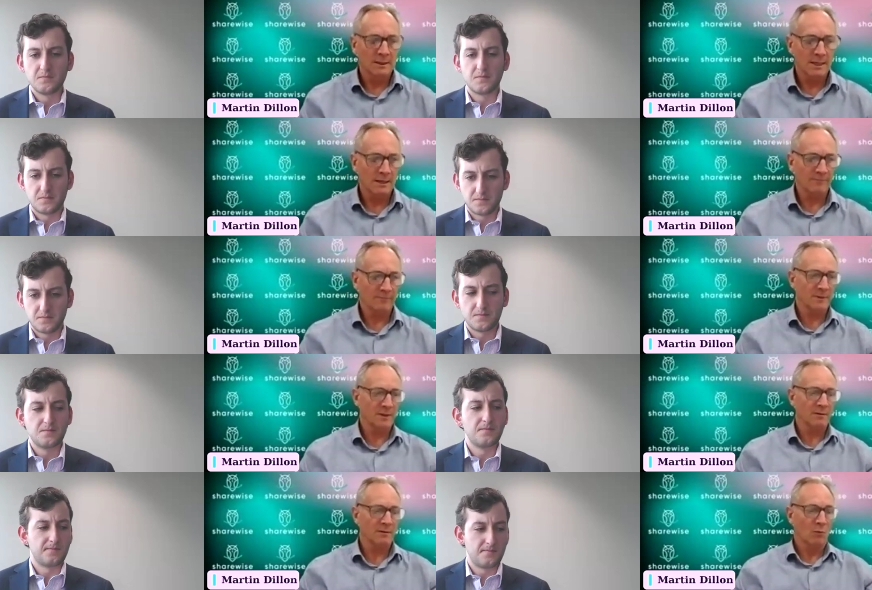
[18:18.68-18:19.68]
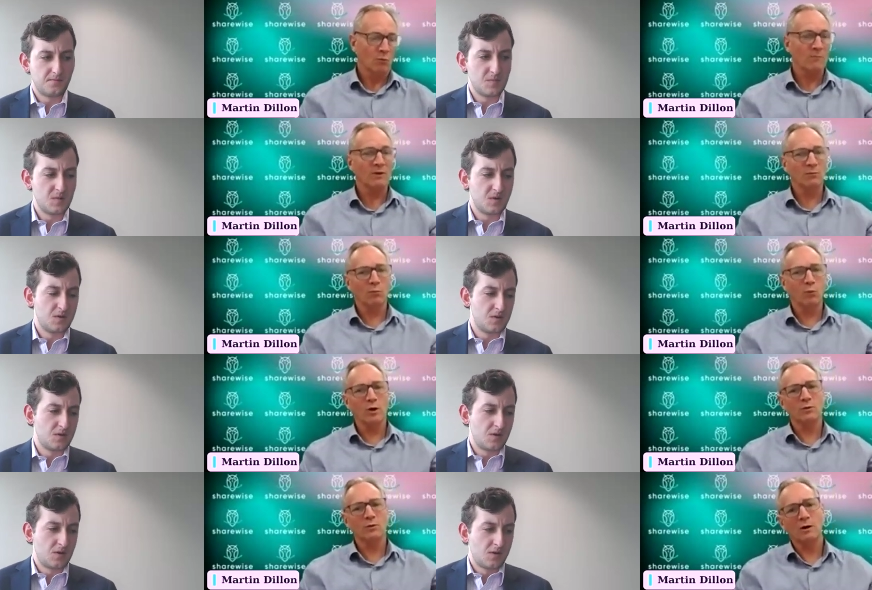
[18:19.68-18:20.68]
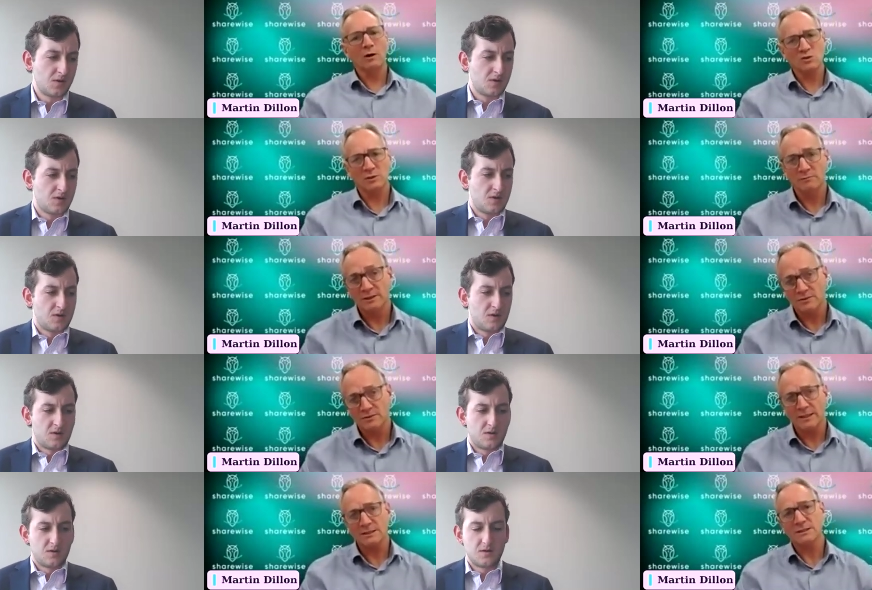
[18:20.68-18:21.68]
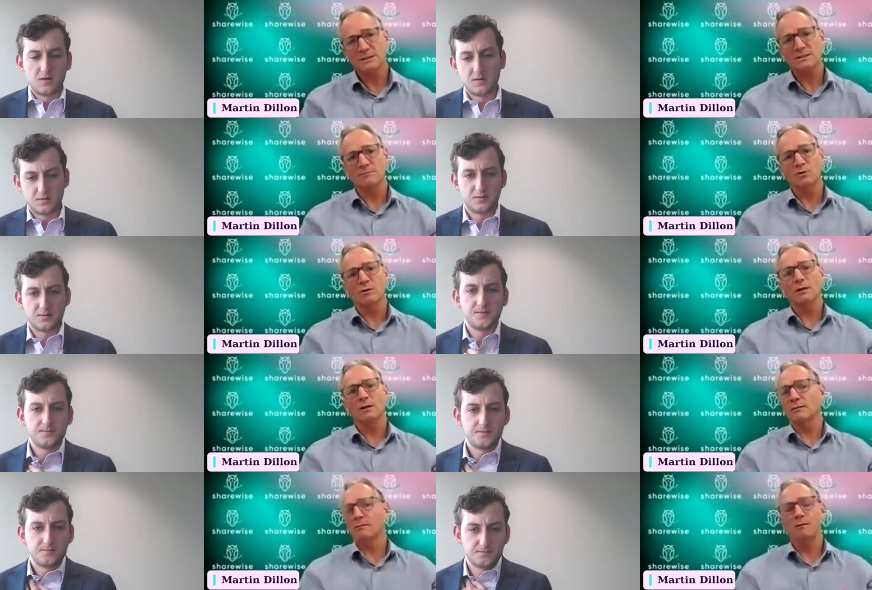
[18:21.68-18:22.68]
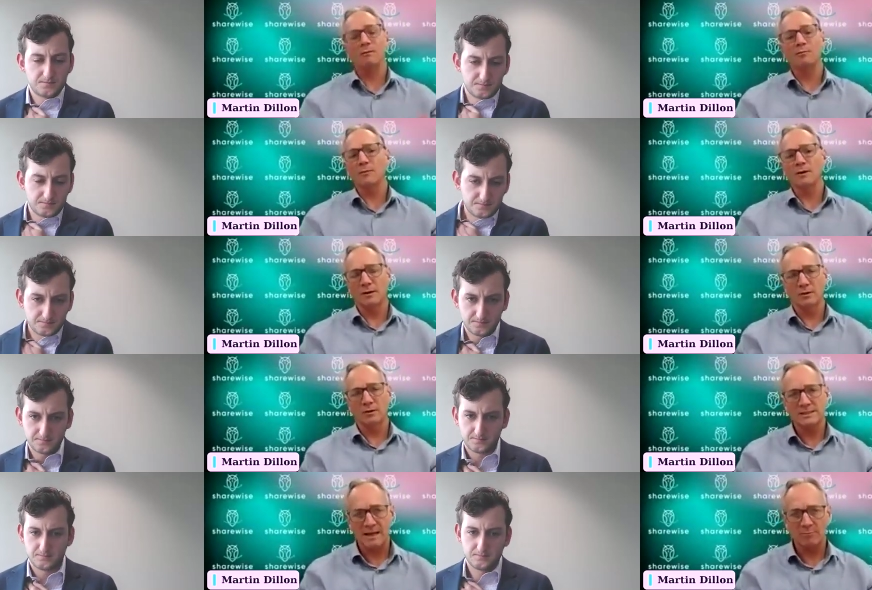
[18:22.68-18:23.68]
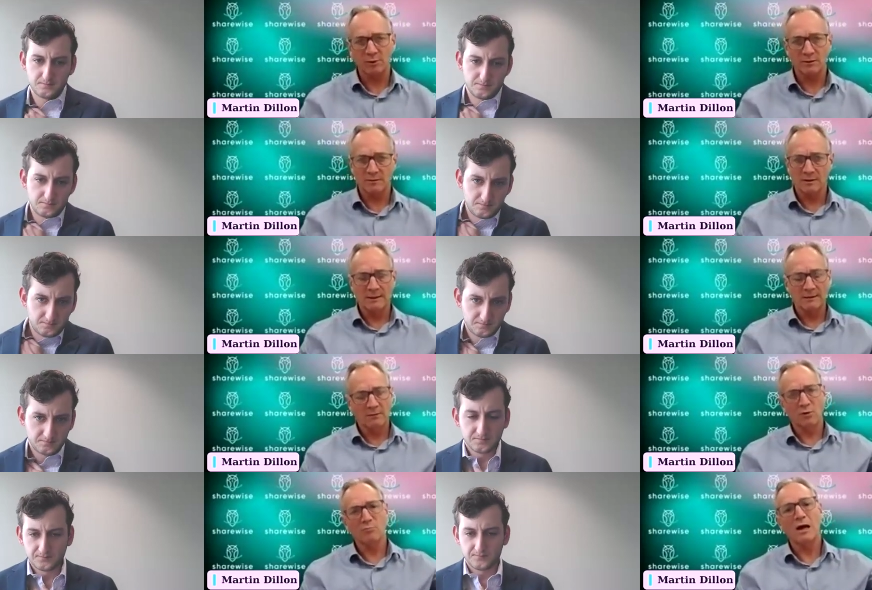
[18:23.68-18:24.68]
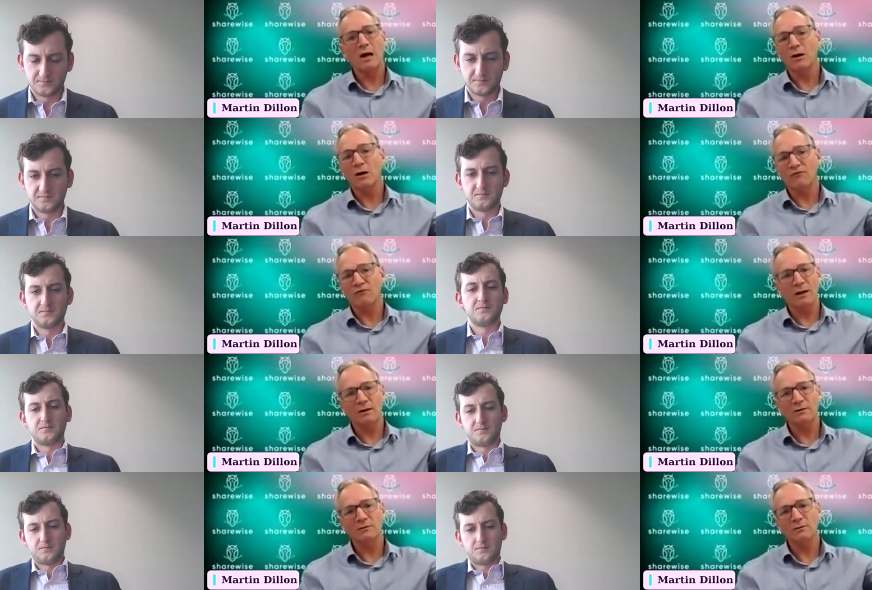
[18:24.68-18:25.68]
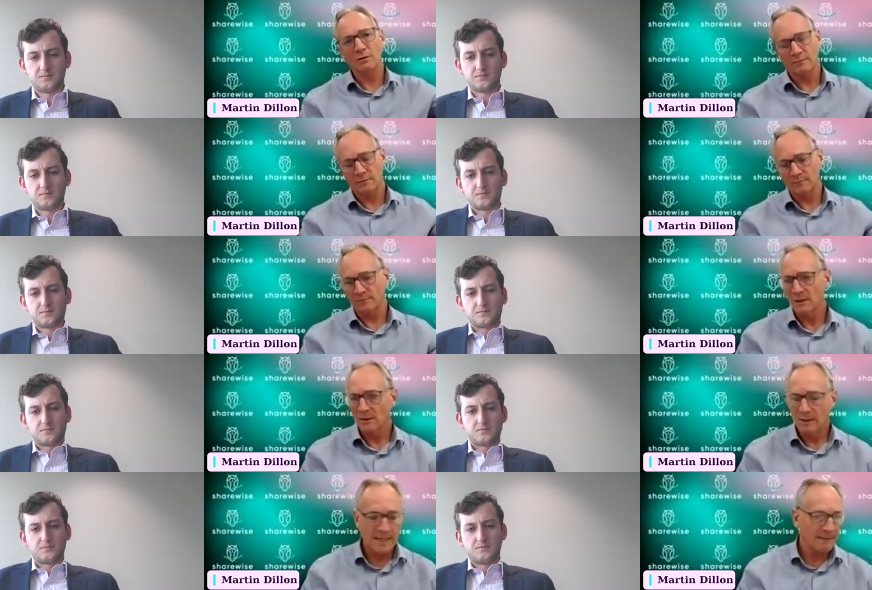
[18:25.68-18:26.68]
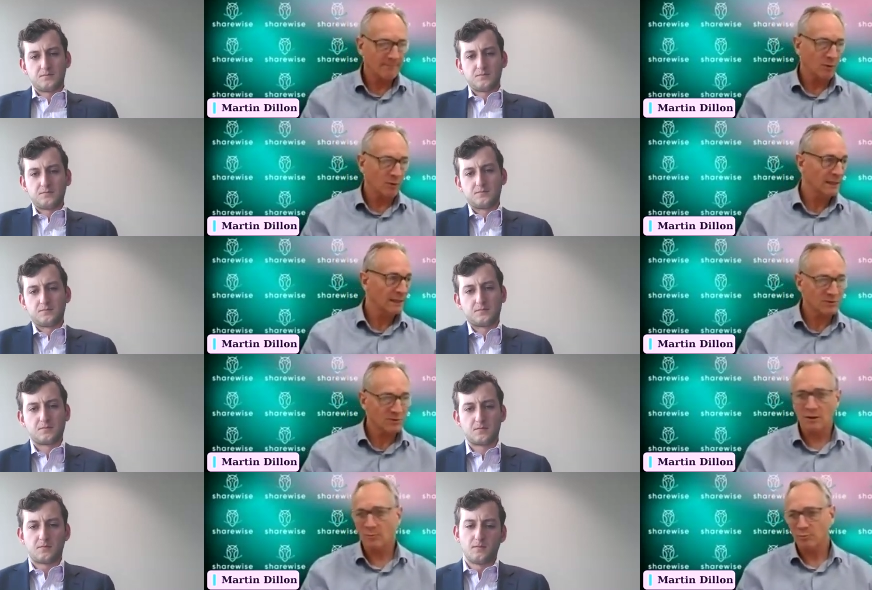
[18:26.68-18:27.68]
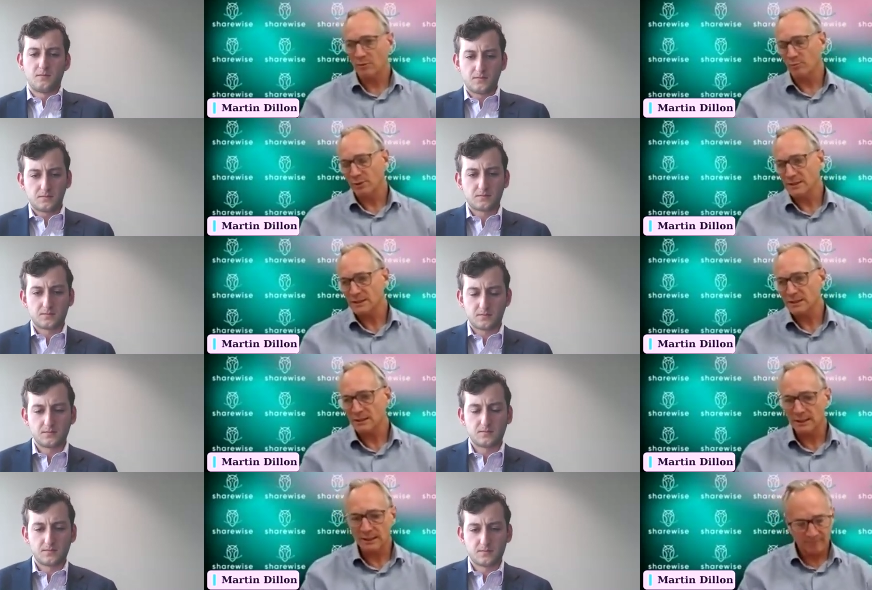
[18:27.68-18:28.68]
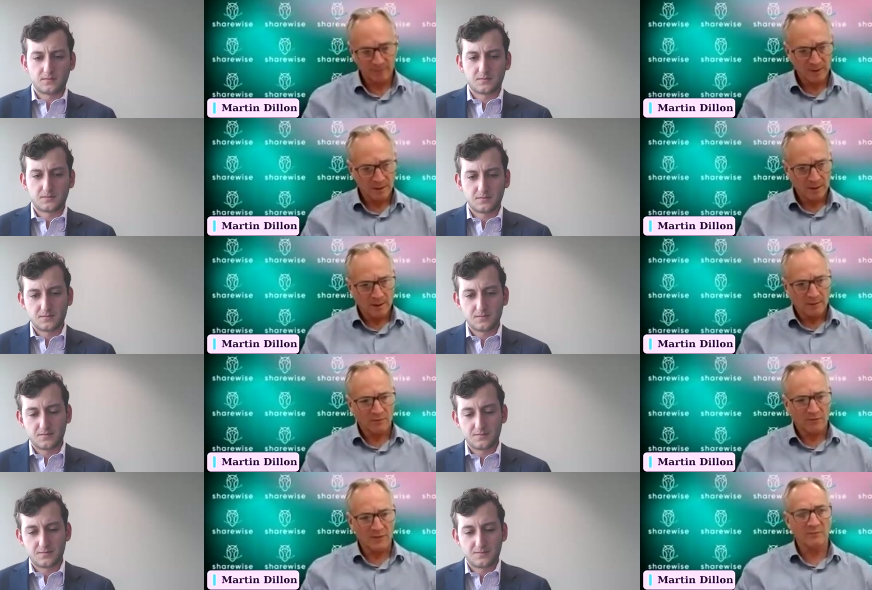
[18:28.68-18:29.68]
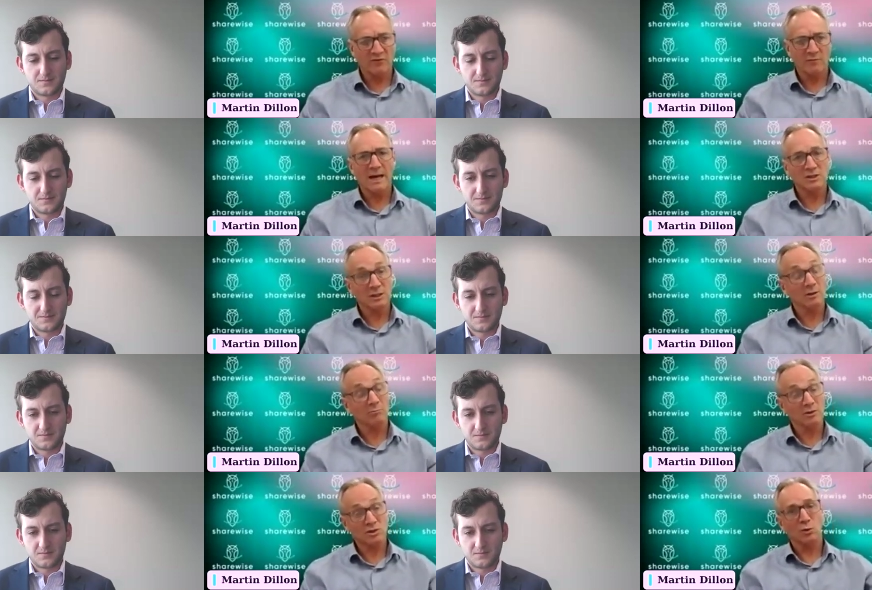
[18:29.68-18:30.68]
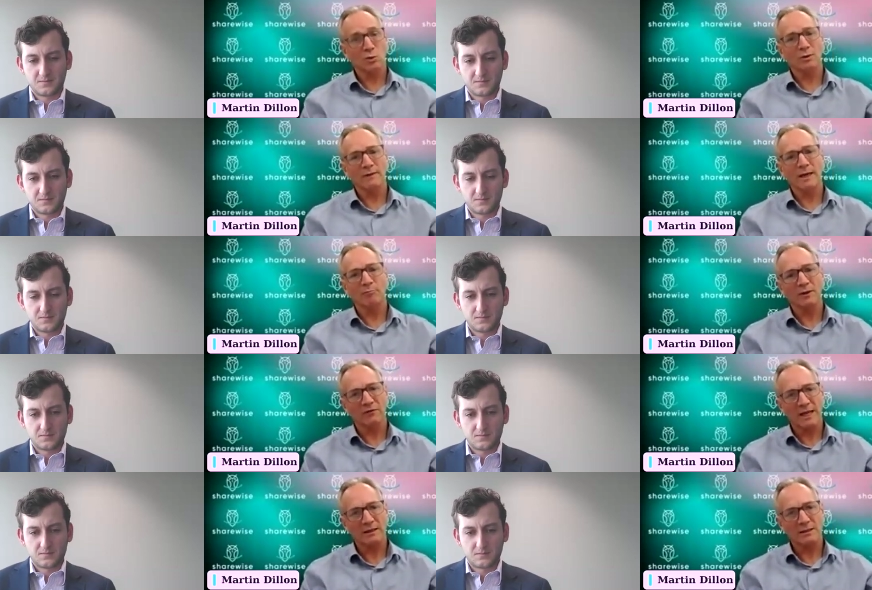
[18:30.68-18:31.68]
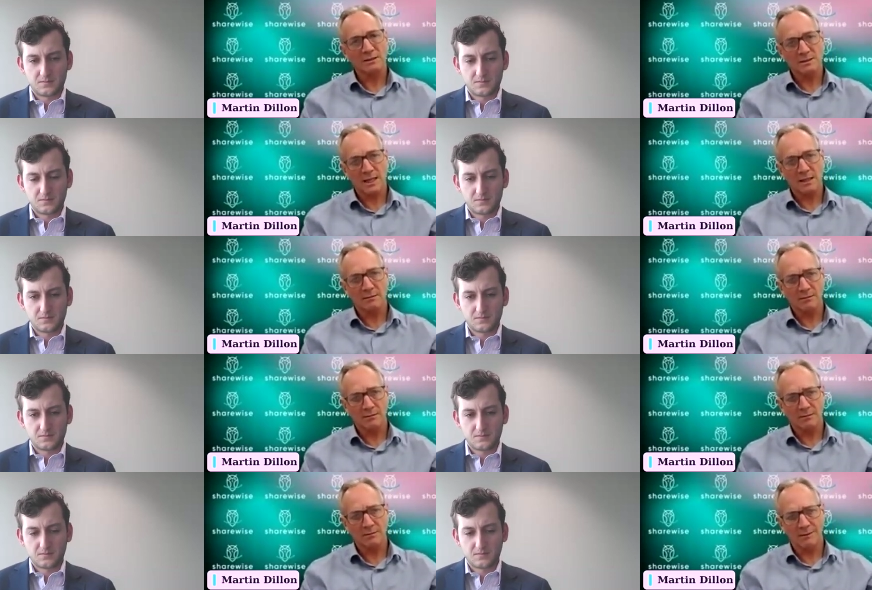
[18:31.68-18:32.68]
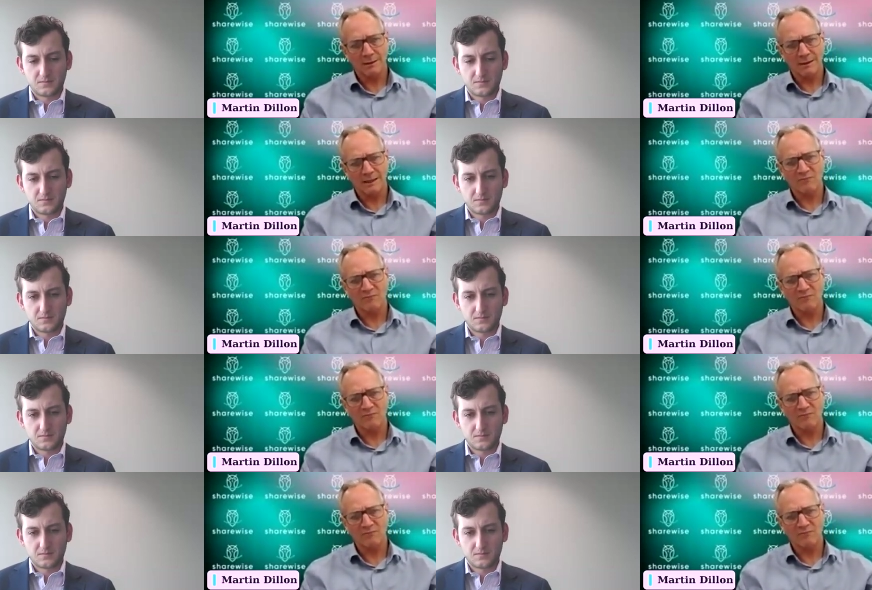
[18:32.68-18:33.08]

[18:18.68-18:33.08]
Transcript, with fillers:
Speaker 1: When we work with a hospital administration system or a tablet or a mobile phone, or a laptop or a PC, that information can be stored on that, but that is then the